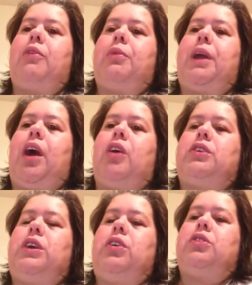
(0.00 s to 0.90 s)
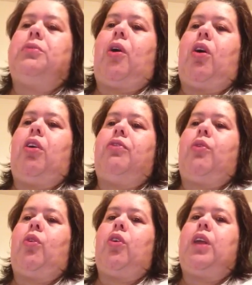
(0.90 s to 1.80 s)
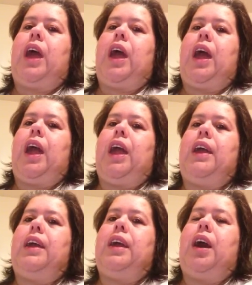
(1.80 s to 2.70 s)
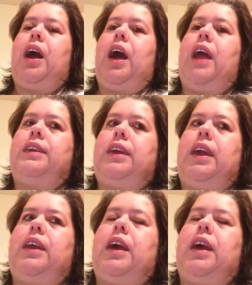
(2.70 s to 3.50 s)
everybody, I'll see you tomorrow for day uh, 18.